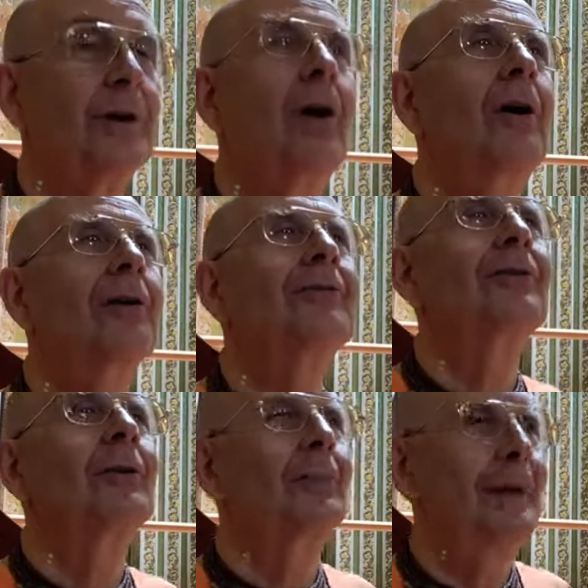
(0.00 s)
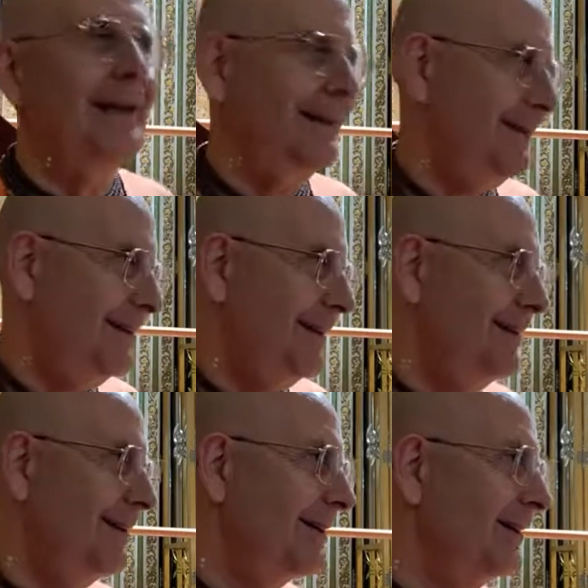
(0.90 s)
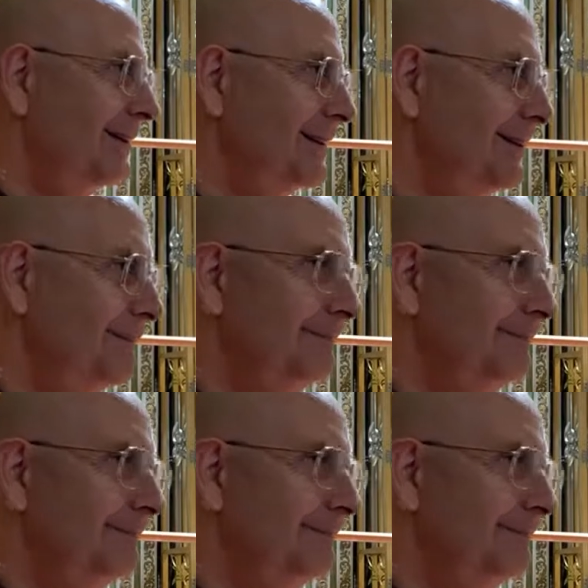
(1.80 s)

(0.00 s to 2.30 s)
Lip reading: also bathe in the Ganga.